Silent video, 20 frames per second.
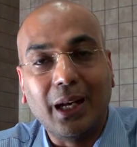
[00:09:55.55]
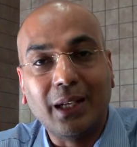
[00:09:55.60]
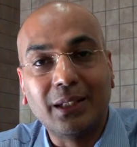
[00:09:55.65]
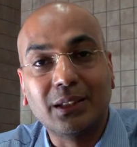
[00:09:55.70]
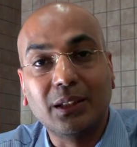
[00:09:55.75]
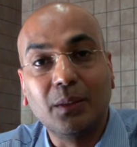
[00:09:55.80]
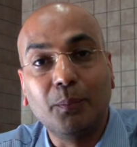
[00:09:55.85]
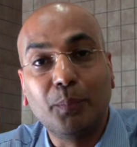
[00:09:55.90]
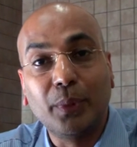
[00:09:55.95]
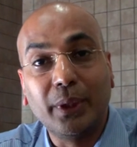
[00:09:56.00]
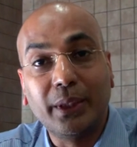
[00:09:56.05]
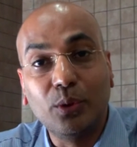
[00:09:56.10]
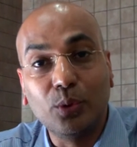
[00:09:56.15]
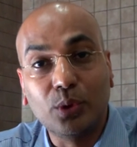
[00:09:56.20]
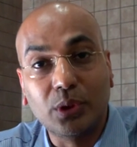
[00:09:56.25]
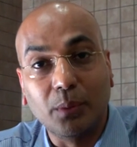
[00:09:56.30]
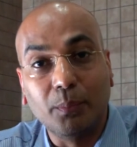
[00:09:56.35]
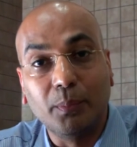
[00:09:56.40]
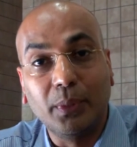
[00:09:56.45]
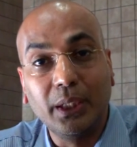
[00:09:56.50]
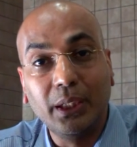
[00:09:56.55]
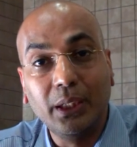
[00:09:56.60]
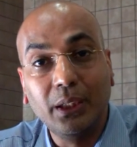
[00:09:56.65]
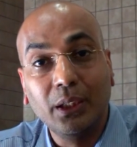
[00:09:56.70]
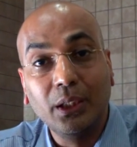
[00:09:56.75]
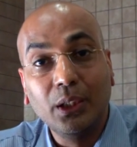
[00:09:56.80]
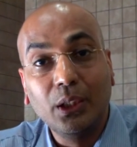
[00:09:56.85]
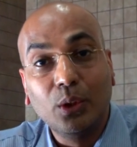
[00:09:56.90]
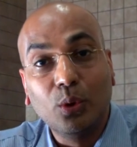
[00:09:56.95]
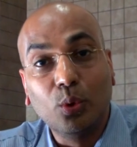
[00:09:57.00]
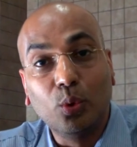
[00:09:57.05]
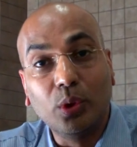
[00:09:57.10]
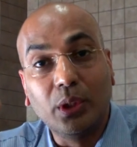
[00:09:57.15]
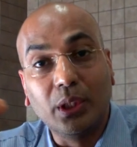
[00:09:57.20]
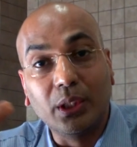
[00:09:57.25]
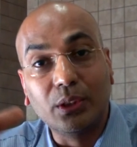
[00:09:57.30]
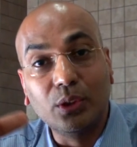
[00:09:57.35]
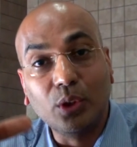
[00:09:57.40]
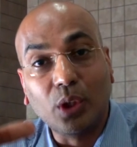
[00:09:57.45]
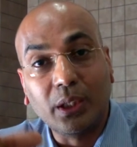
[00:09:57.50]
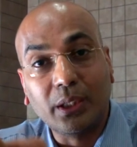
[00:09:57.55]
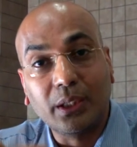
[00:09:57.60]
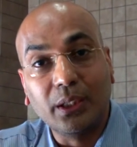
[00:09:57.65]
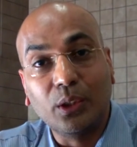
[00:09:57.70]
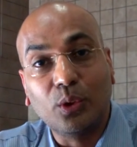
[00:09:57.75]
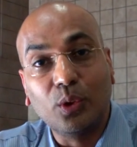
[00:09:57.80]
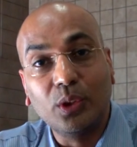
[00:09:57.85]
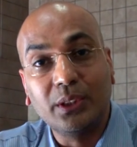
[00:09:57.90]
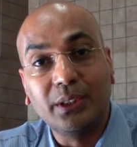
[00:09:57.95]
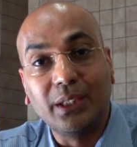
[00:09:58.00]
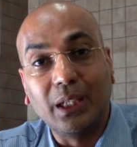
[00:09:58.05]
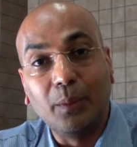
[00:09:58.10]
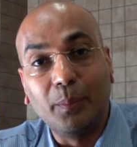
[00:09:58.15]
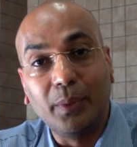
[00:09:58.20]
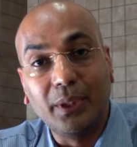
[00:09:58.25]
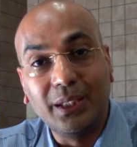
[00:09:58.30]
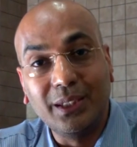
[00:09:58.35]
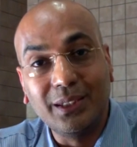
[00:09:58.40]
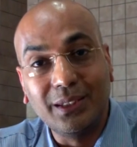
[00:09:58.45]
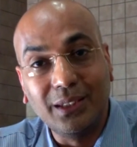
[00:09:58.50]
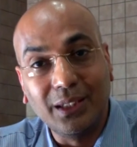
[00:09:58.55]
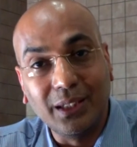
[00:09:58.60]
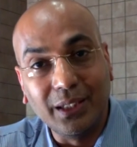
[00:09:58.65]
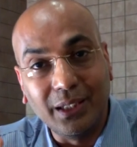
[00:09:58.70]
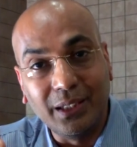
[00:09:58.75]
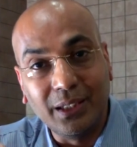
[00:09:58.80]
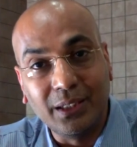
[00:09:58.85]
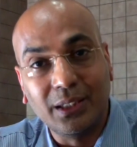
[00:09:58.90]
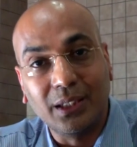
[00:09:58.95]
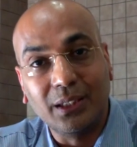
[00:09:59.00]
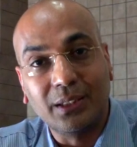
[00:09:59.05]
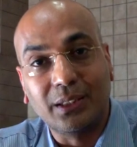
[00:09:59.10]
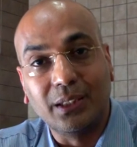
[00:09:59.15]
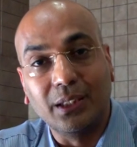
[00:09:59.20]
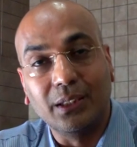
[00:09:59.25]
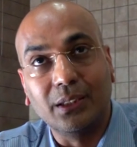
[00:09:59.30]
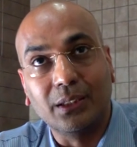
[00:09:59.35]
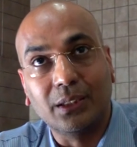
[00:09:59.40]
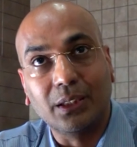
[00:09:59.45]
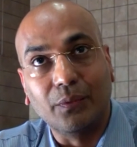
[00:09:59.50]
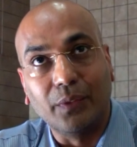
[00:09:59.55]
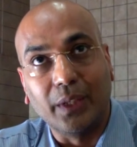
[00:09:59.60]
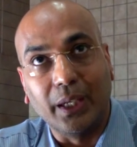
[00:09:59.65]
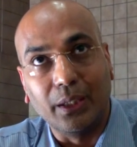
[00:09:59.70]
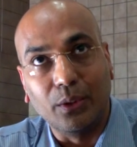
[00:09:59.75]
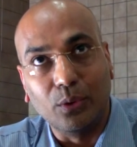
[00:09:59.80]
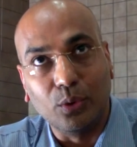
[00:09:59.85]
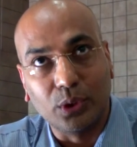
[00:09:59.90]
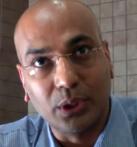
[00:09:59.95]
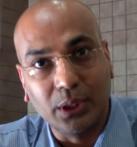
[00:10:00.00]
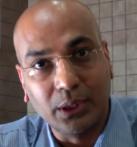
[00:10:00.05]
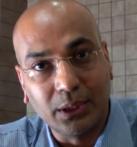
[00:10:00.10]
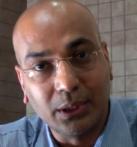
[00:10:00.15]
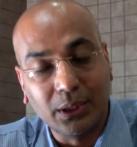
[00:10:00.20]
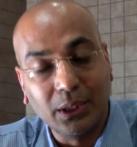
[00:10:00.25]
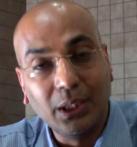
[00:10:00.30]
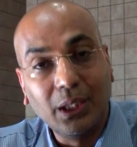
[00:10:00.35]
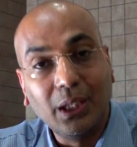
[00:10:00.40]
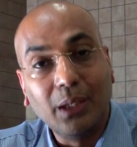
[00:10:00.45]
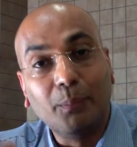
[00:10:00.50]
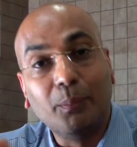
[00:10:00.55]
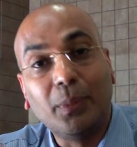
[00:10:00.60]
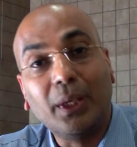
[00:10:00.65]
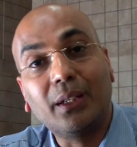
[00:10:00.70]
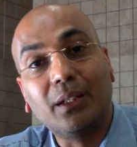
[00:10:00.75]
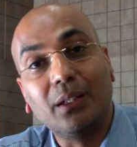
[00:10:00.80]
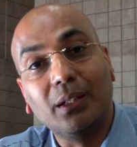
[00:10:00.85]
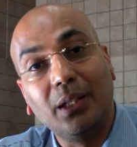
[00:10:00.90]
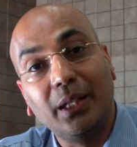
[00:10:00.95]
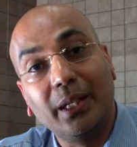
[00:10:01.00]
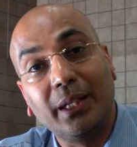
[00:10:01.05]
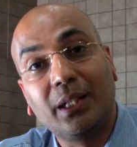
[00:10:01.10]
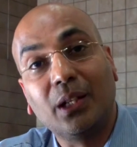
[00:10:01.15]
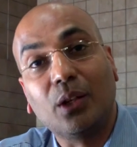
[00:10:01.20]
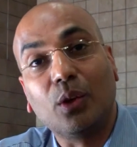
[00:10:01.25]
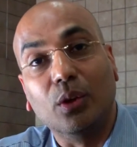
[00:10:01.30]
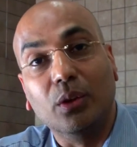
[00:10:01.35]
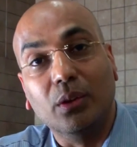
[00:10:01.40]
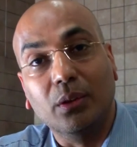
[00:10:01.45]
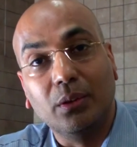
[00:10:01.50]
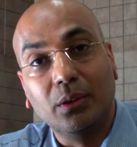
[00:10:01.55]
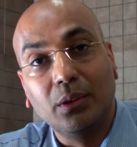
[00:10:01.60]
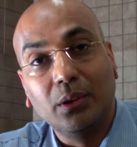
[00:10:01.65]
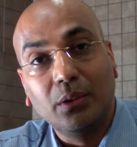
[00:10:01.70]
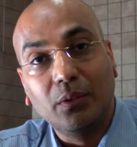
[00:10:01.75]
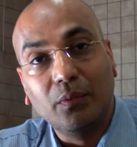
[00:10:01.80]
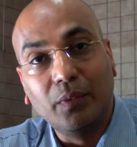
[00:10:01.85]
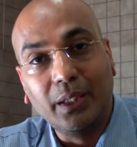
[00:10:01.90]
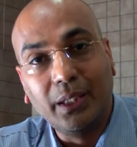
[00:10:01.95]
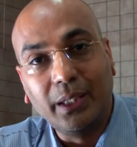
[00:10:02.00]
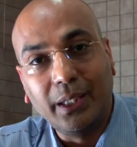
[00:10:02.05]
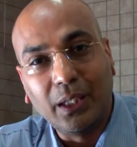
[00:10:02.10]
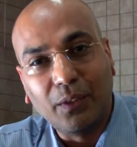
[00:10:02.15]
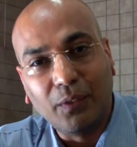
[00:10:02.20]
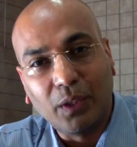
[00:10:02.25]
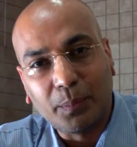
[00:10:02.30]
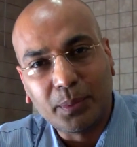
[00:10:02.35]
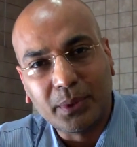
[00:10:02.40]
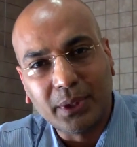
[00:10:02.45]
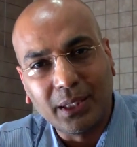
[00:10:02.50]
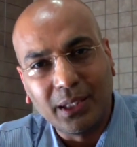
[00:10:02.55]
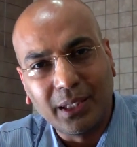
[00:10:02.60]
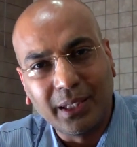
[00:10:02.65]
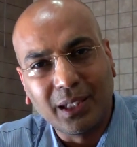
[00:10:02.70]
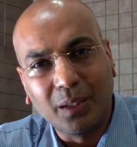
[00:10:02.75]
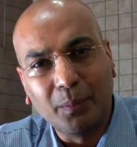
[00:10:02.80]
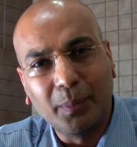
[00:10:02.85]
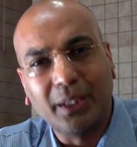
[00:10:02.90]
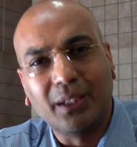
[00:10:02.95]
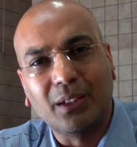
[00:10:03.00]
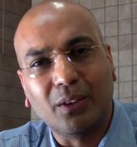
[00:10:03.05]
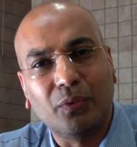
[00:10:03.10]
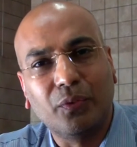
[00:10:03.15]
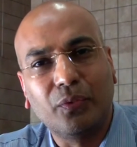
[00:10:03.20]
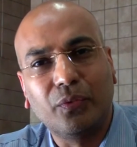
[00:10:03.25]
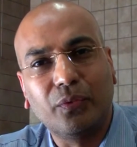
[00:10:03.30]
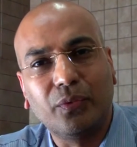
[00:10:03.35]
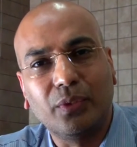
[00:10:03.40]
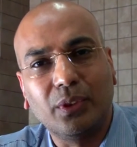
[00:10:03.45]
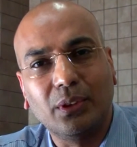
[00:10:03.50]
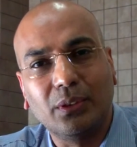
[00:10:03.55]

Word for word: as compared to somebody who does not control his diabetes in the initial stages of diagnosis but later on when he develops a little bit of